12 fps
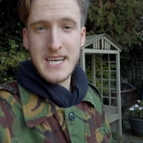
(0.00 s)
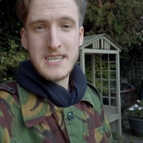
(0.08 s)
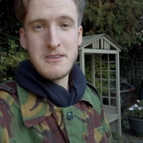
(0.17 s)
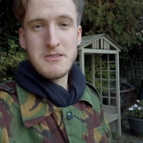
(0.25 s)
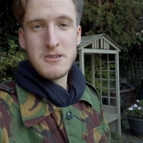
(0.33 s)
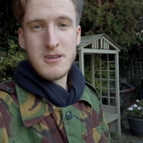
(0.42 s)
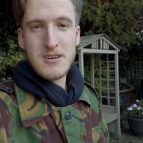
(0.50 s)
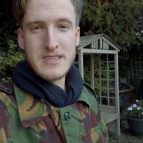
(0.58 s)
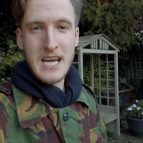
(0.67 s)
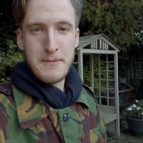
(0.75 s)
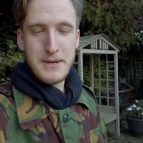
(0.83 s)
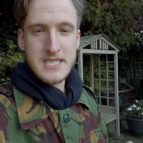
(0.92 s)
They do a lot
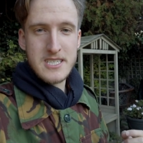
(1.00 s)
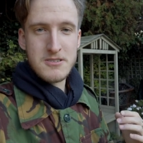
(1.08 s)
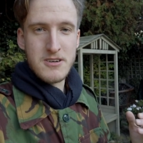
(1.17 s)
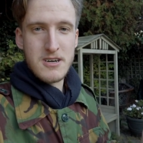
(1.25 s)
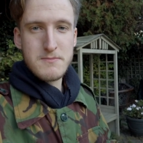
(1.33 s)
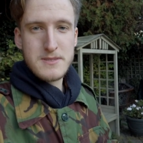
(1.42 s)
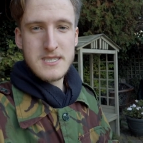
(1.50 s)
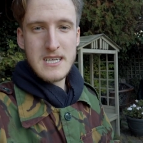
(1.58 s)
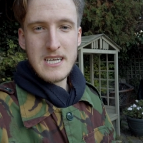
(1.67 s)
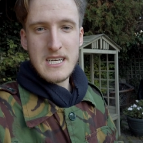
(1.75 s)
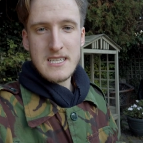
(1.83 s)
of damage to crops,